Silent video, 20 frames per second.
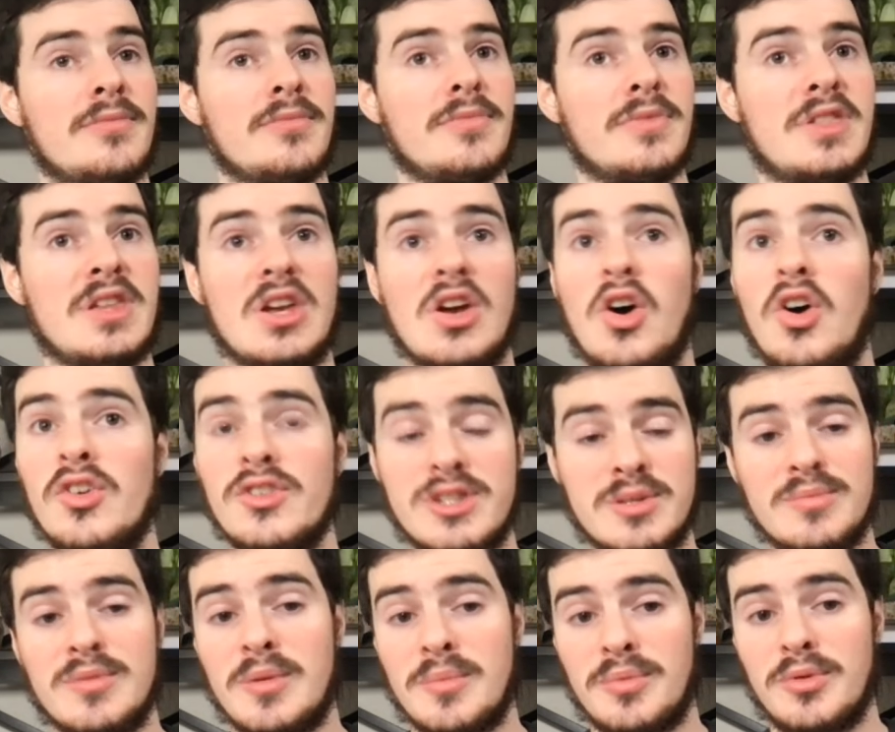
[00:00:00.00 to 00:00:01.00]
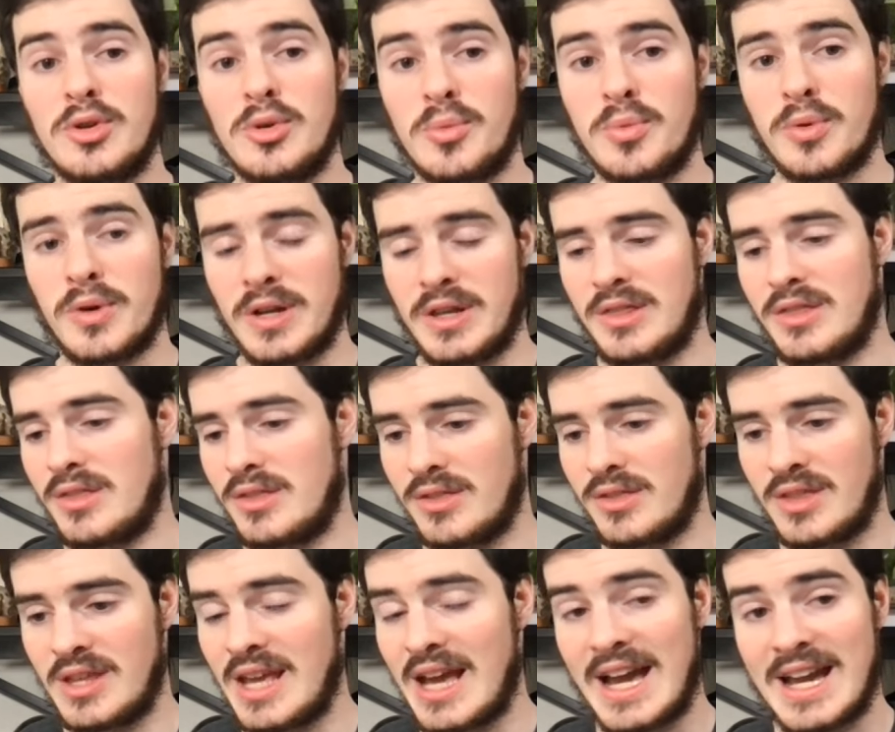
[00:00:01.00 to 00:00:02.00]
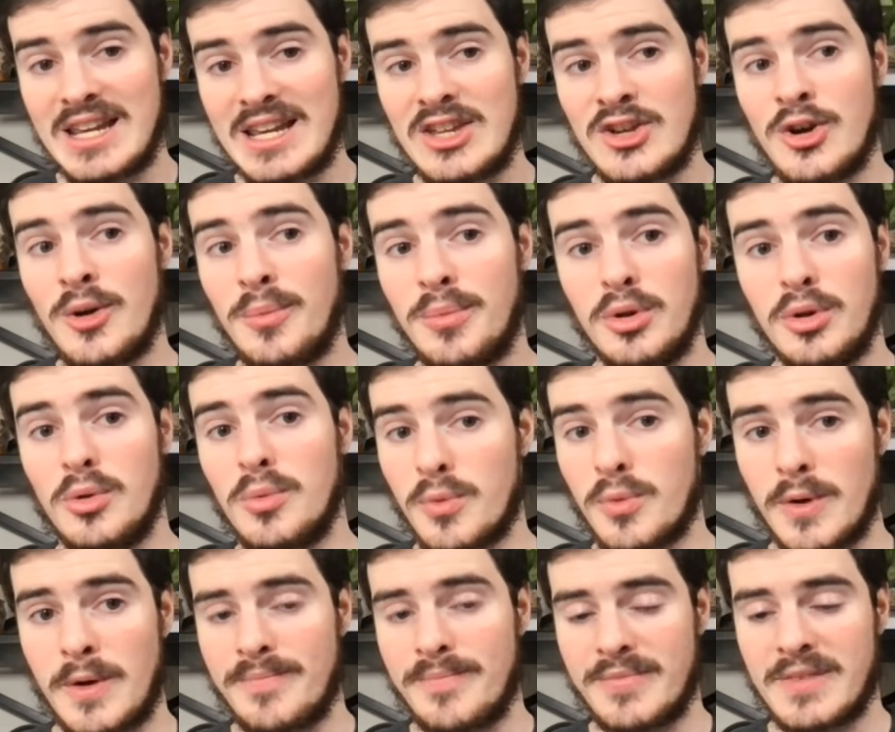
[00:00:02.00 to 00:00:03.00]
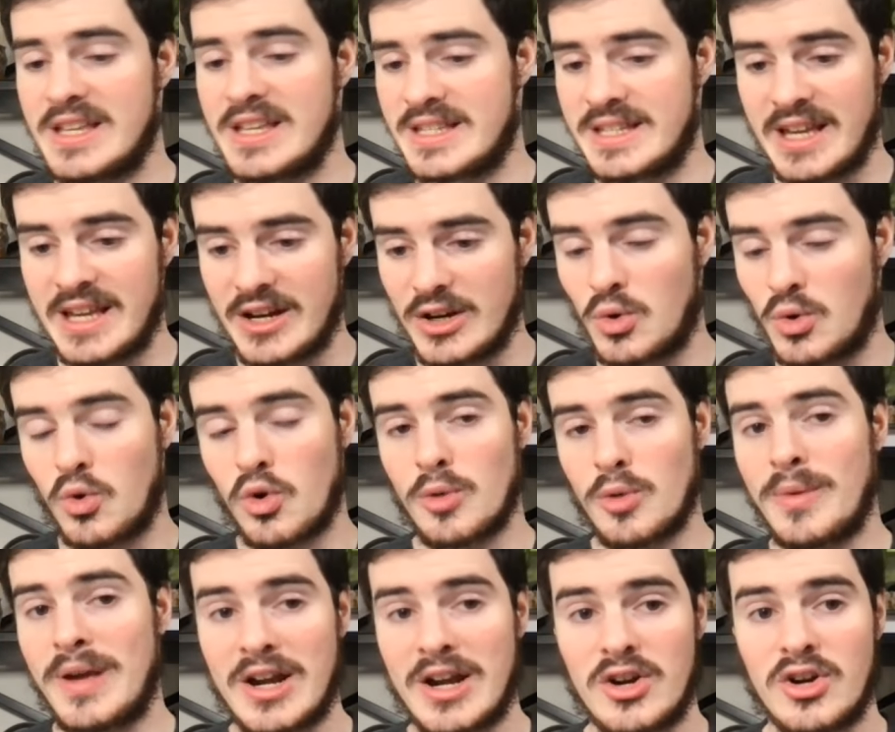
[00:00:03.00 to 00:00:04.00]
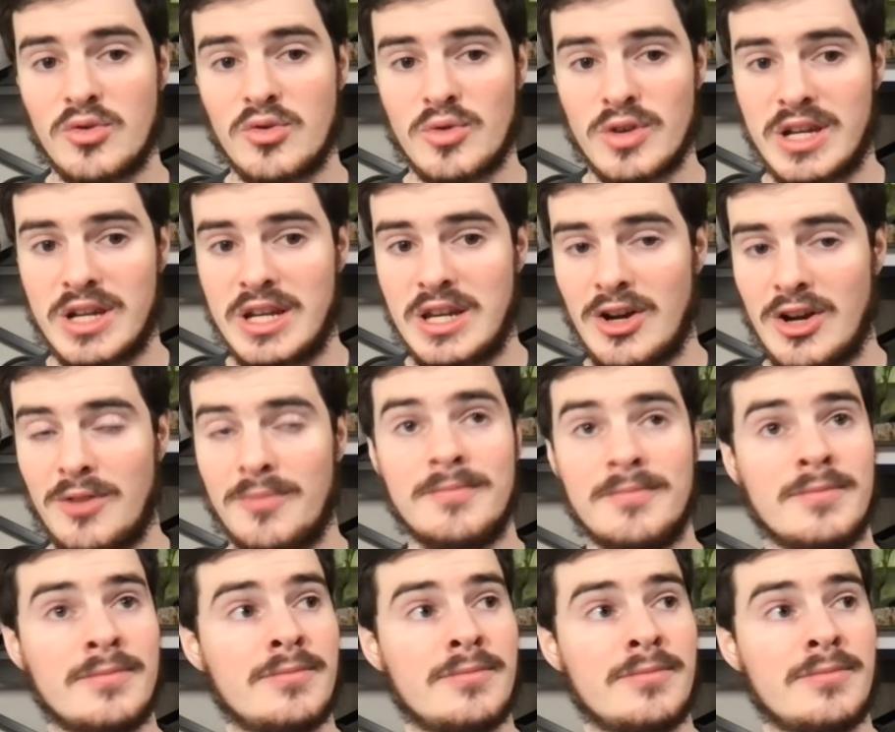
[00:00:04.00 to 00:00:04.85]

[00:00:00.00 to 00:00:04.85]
the ultimate blueprint, the ideal blueprint, is you get a quarterback on a rookie deal.